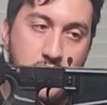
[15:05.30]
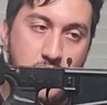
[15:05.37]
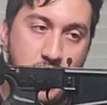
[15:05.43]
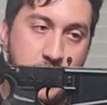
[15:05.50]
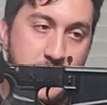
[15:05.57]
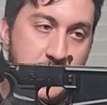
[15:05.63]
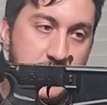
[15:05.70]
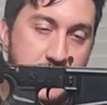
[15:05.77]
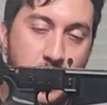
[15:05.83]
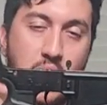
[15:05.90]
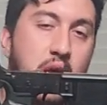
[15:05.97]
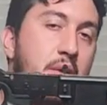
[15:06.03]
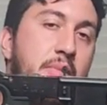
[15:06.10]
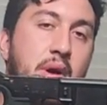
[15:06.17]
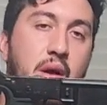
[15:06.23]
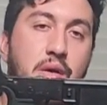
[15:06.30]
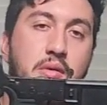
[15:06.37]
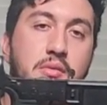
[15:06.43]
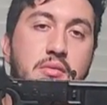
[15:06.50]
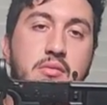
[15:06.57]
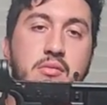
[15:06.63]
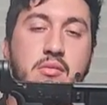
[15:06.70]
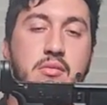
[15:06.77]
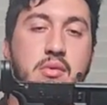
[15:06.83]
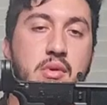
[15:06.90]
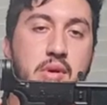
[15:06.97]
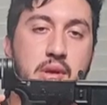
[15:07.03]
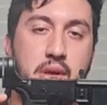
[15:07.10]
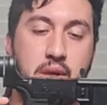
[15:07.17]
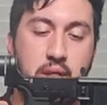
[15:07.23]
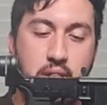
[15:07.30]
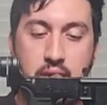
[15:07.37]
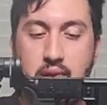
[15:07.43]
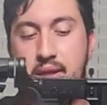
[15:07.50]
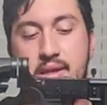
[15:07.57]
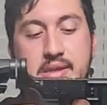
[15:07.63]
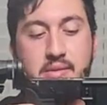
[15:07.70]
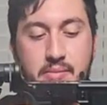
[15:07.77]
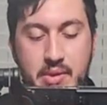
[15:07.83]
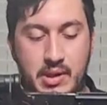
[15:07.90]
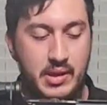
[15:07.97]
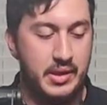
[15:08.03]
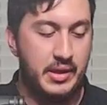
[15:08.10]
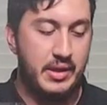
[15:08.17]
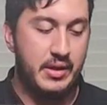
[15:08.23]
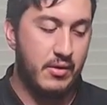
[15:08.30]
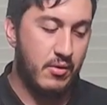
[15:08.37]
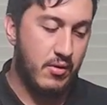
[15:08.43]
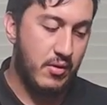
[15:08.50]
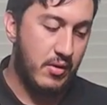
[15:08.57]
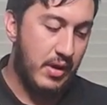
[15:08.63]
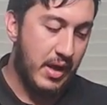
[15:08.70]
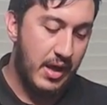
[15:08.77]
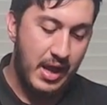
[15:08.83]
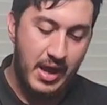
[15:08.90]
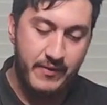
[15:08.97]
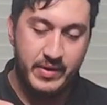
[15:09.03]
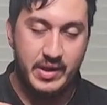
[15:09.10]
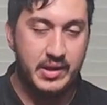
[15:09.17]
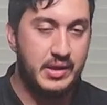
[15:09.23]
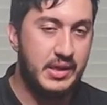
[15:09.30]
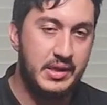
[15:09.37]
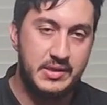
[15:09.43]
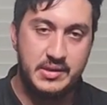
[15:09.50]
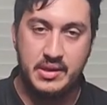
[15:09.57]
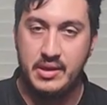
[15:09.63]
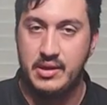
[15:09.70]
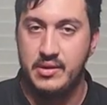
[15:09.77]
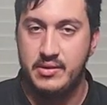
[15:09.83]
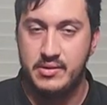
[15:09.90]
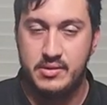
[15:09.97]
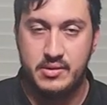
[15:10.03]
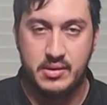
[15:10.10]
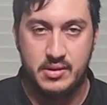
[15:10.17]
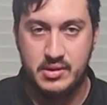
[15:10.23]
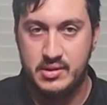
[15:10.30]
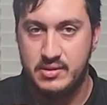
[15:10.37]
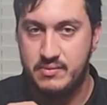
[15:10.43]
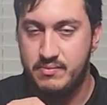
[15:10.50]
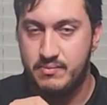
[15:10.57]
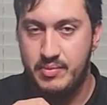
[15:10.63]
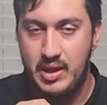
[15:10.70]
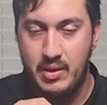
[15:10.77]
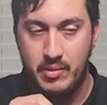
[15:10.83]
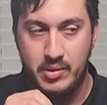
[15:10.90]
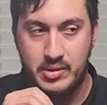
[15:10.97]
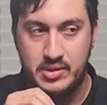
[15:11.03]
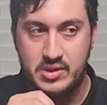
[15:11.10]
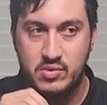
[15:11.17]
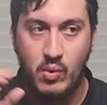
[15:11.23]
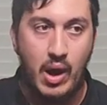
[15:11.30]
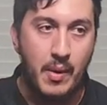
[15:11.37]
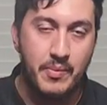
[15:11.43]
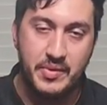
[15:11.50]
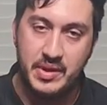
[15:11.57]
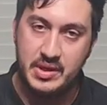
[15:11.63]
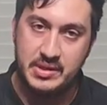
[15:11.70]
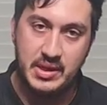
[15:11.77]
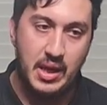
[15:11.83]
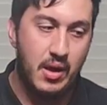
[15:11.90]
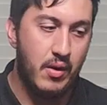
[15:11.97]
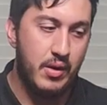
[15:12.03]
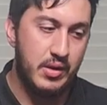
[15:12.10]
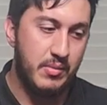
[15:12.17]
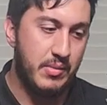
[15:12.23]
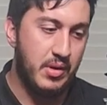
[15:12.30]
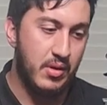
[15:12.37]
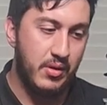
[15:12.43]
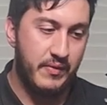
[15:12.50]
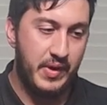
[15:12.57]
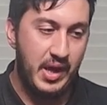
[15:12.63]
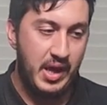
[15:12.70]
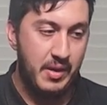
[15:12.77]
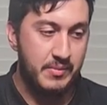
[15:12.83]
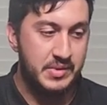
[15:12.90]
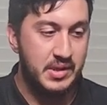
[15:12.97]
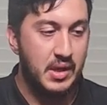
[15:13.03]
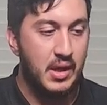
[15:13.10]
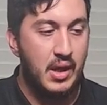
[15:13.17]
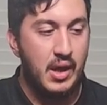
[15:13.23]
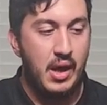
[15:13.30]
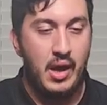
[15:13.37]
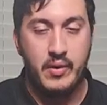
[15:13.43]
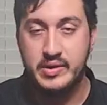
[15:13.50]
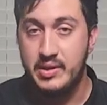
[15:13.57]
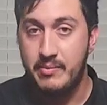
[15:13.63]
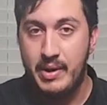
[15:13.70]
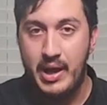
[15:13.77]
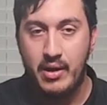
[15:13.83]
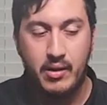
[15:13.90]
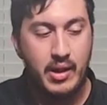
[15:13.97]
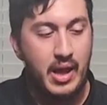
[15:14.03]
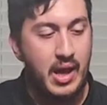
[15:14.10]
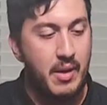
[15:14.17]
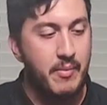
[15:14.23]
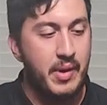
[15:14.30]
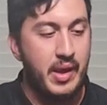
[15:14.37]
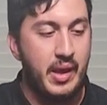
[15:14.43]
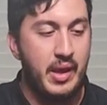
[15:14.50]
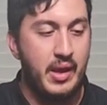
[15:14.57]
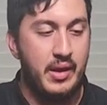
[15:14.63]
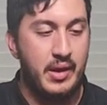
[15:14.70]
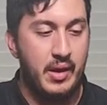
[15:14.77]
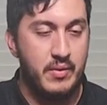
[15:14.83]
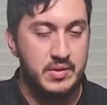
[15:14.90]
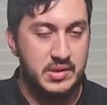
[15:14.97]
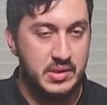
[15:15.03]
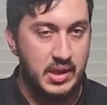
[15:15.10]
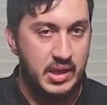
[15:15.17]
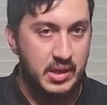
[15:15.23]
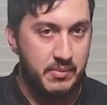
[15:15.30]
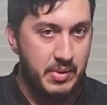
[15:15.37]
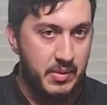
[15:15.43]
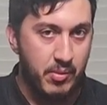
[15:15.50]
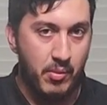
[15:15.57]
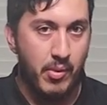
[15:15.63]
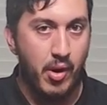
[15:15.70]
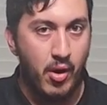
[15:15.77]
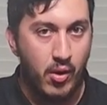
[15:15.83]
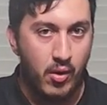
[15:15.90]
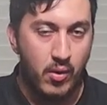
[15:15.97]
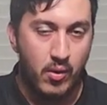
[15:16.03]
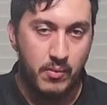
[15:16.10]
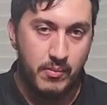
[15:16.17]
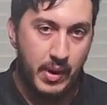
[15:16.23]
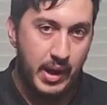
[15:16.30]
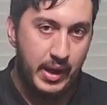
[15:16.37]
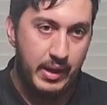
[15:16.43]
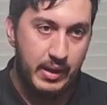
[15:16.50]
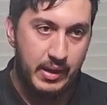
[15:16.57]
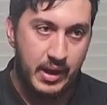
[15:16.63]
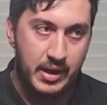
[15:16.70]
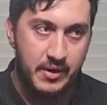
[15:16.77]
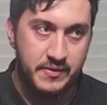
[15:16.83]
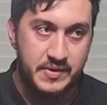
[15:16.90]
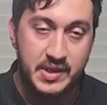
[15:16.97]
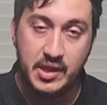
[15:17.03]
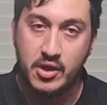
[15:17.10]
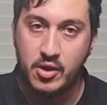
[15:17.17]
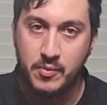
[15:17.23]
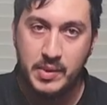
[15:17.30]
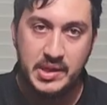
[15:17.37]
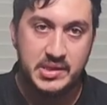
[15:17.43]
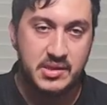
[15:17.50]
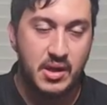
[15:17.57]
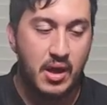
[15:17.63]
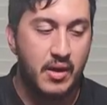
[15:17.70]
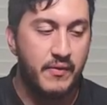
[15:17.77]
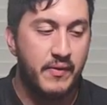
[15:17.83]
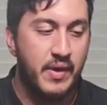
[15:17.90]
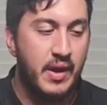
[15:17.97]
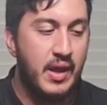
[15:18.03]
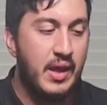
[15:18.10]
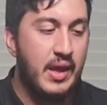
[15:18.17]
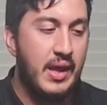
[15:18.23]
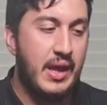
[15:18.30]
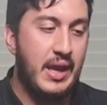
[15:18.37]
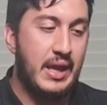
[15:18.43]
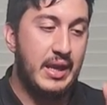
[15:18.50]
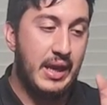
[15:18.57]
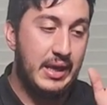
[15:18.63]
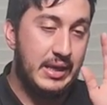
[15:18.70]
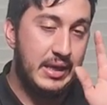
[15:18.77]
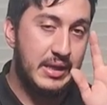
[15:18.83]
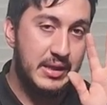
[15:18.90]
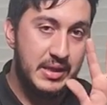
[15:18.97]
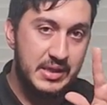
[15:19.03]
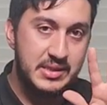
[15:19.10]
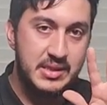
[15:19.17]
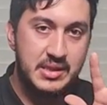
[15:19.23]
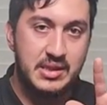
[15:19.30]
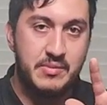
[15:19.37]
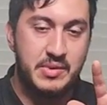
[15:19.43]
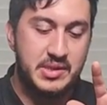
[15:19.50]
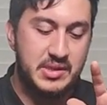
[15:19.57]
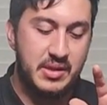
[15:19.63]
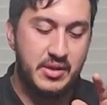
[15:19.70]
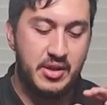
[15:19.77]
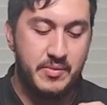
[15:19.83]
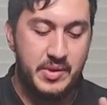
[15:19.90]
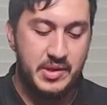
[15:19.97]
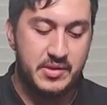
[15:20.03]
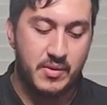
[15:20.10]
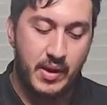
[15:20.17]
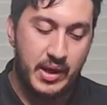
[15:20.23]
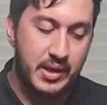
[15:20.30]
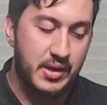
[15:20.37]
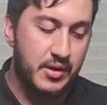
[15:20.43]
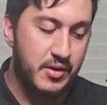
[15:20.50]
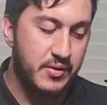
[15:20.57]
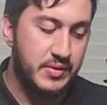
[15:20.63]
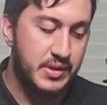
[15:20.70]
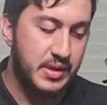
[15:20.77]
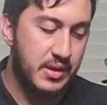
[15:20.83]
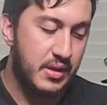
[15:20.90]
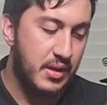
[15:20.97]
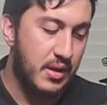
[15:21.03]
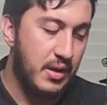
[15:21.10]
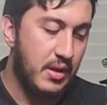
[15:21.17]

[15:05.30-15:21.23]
I mean, talk about easeability or having it easy to just be able to swap things out in the middle of games. I was at Battle Lab and I was letting people borrow my kind of CQB stuff and I needed this thing to be CQB so I could use it.